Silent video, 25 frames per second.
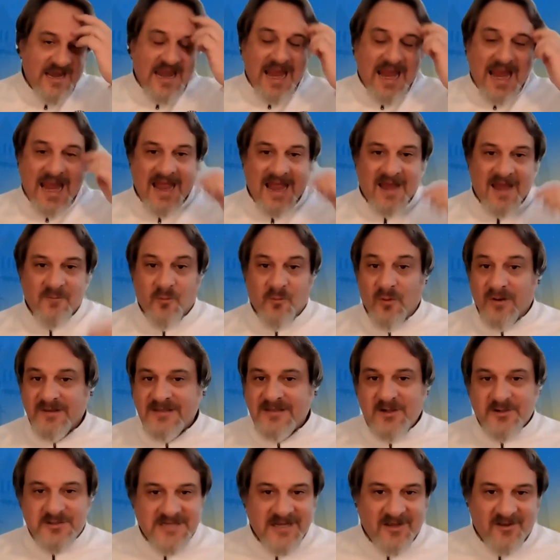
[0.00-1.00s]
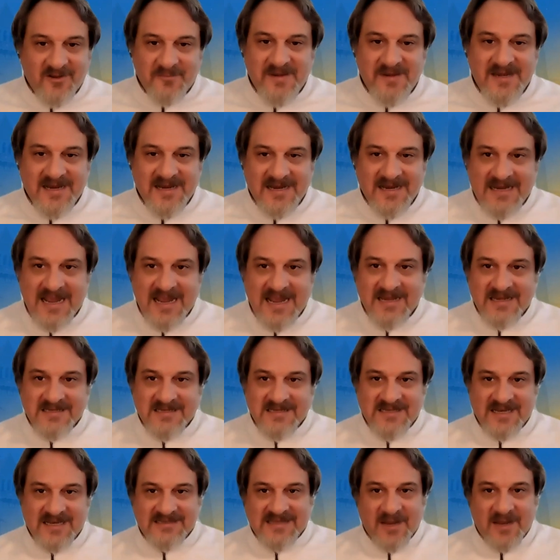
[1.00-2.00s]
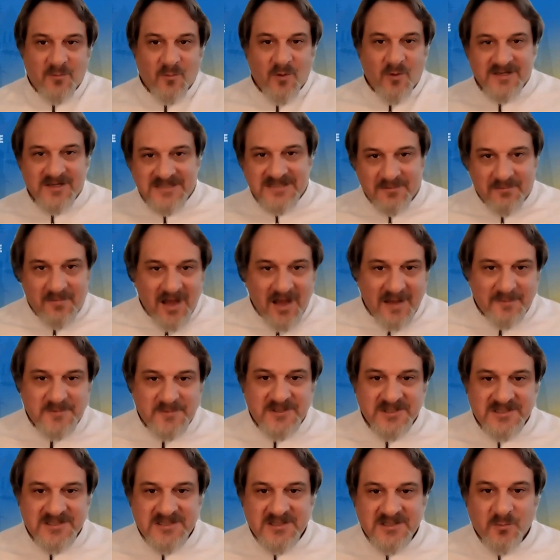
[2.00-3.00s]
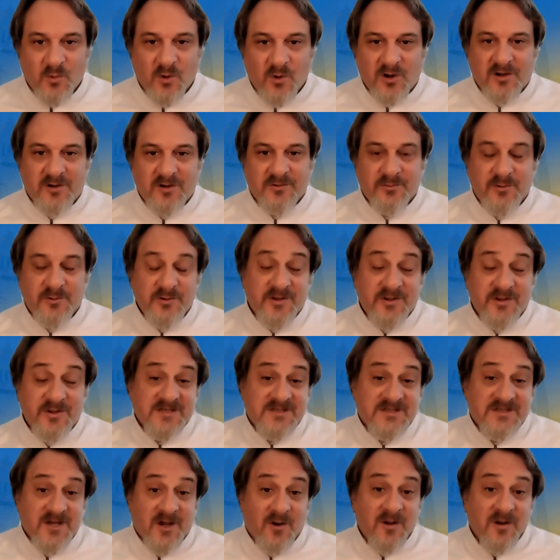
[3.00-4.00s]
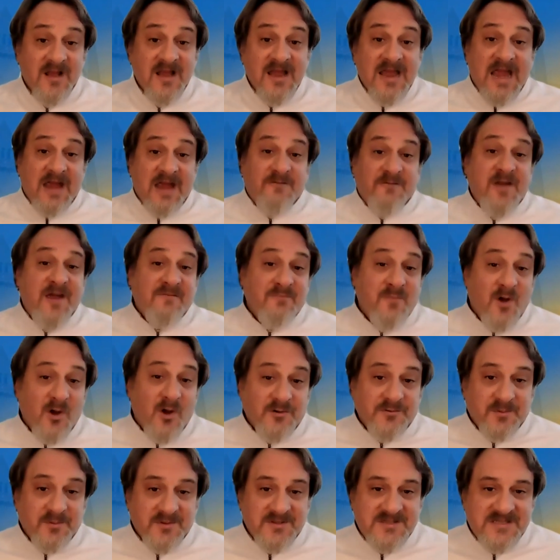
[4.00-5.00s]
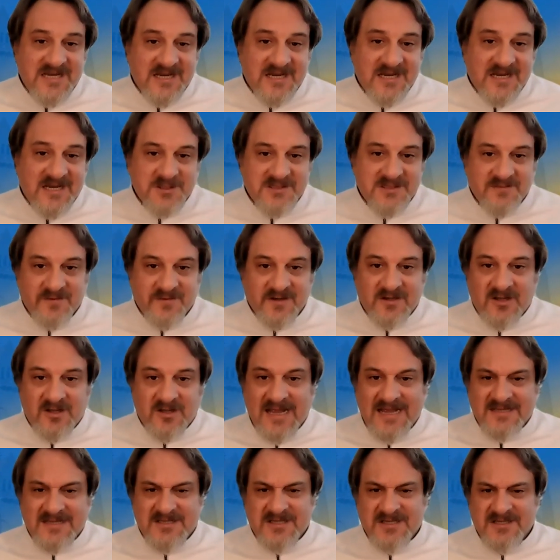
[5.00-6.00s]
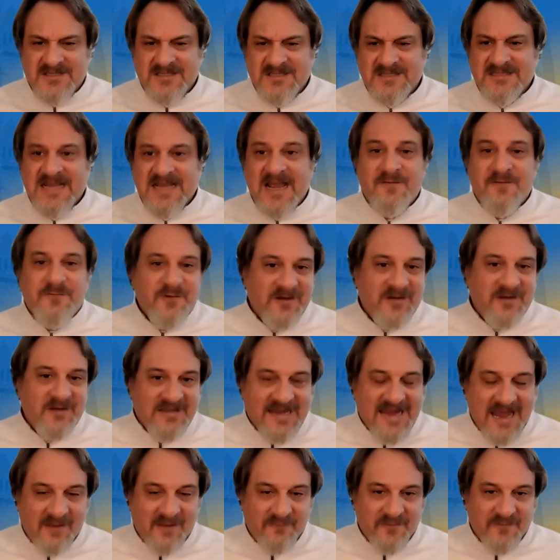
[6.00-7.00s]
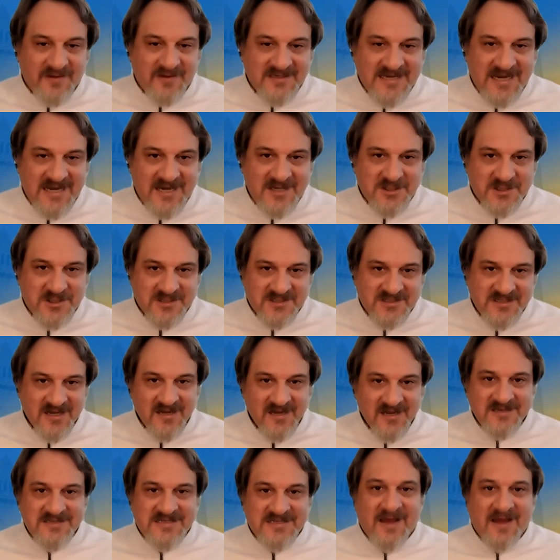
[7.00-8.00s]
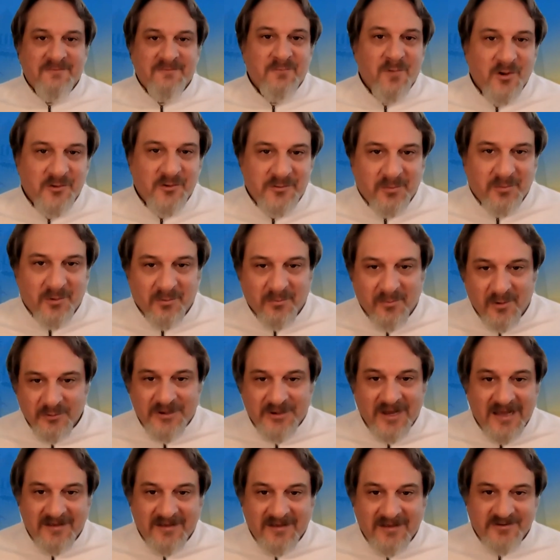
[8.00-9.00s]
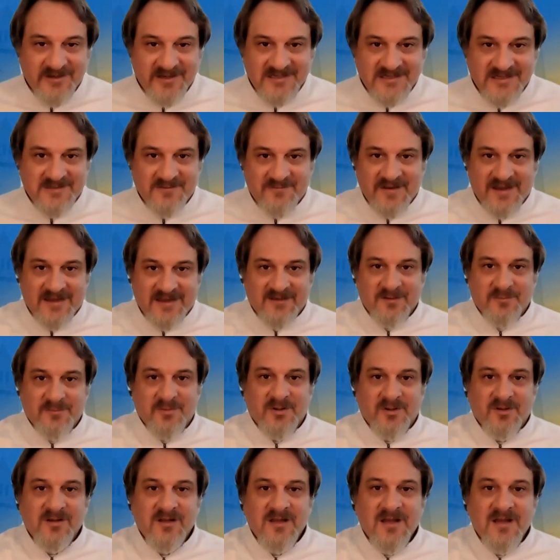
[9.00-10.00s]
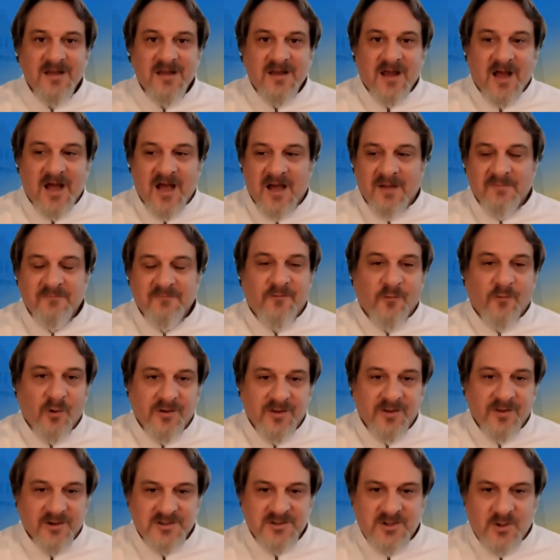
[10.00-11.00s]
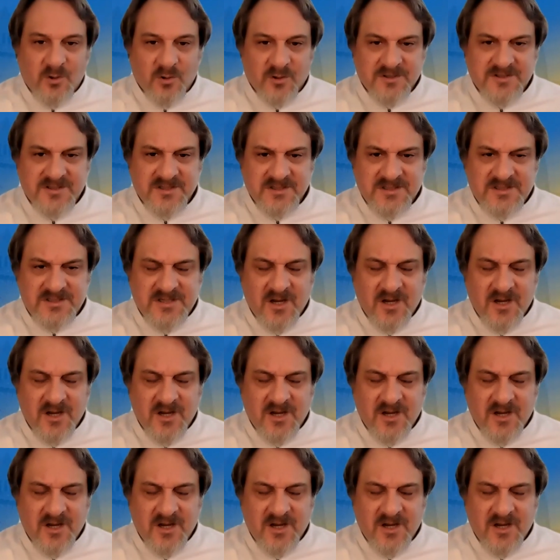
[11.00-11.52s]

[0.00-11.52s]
And what they're telling me again is, like, they want some options to work through this. So if you have multiple sections of a class, it's definitely advantageous to have multiple modalities available for those courses.